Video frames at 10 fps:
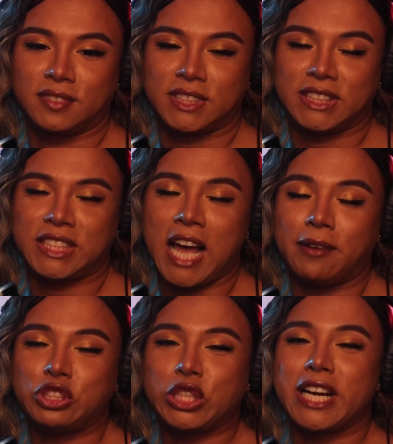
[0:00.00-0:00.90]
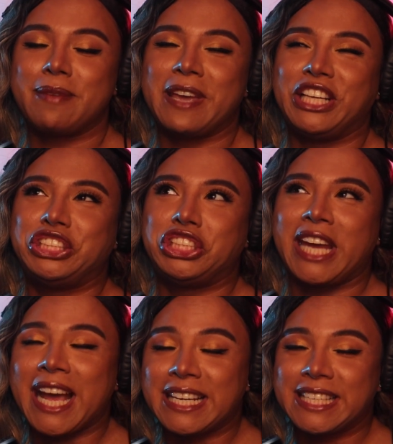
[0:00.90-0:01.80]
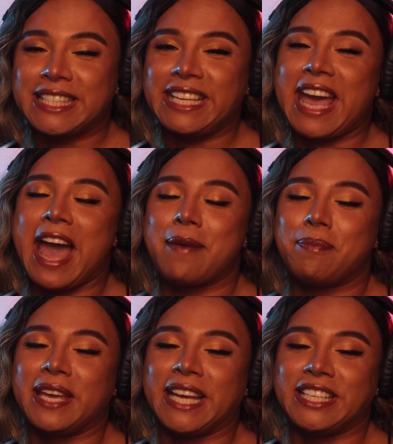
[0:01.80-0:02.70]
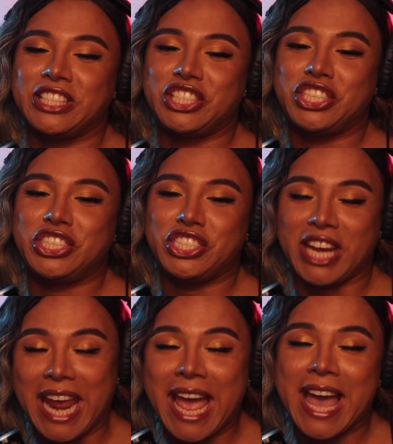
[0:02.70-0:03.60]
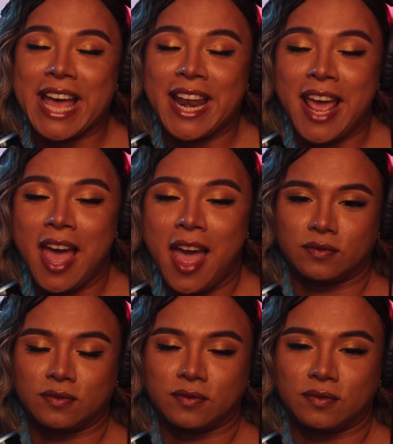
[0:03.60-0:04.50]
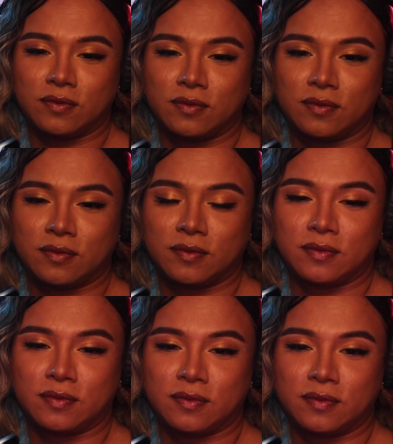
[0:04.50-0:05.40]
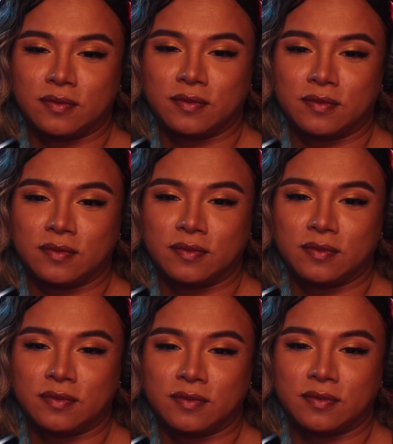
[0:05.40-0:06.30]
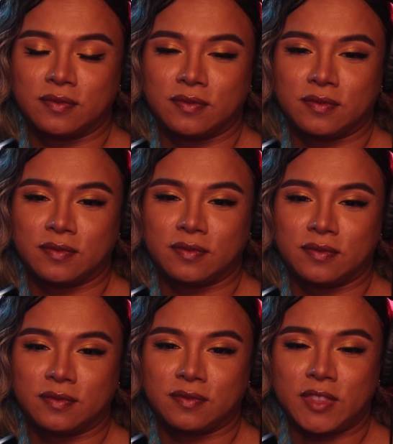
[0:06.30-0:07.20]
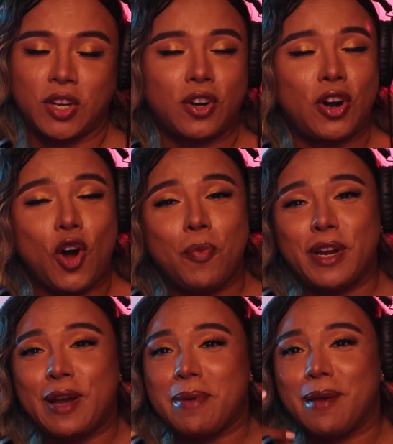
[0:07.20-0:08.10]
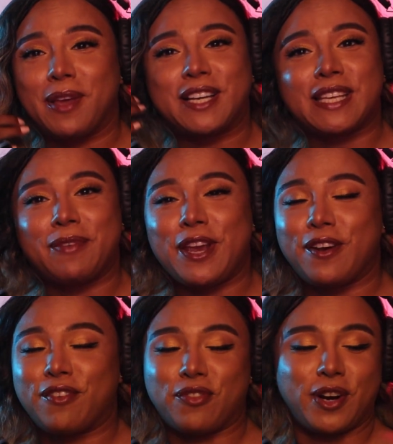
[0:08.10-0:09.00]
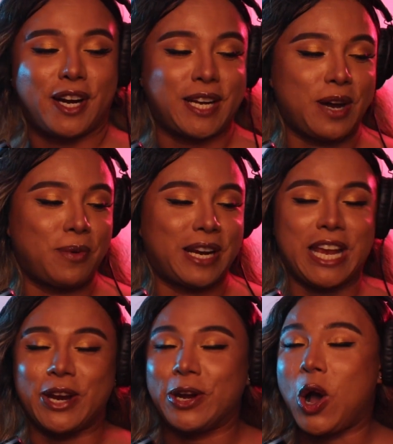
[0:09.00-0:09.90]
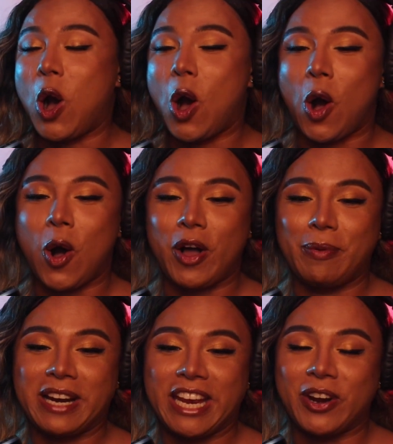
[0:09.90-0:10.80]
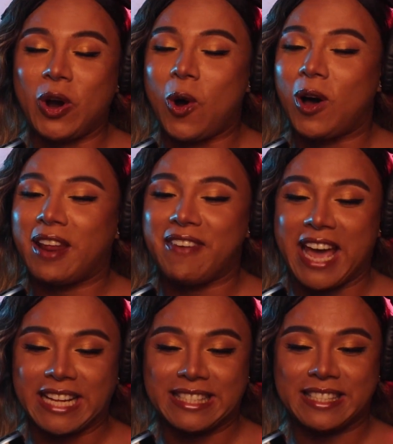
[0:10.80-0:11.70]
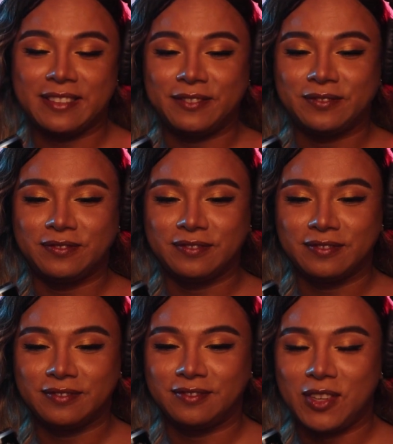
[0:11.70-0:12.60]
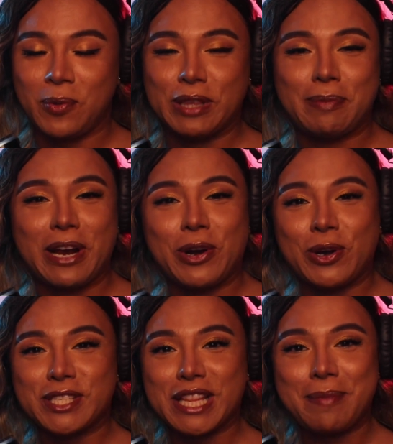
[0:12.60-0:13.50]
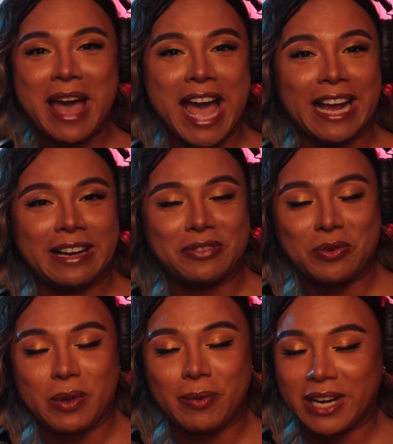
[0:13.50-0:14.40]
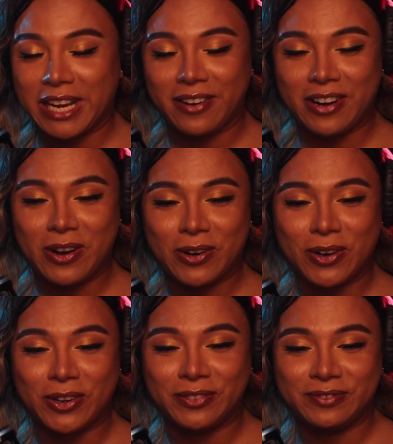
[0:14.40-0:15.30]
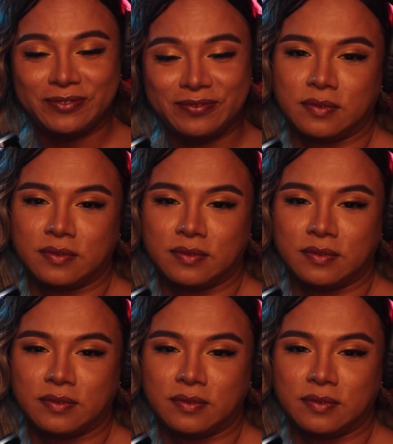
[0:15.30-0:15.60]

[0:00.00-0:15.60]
Stop trying to make Jantasy happen. Jan. Actually, open up is gonna be the challenge. Girl, open up, baby, because I'm here for it, honey. I want to hear it all. I want to hear all of it with my girls in the back. We want to hear it all, girl.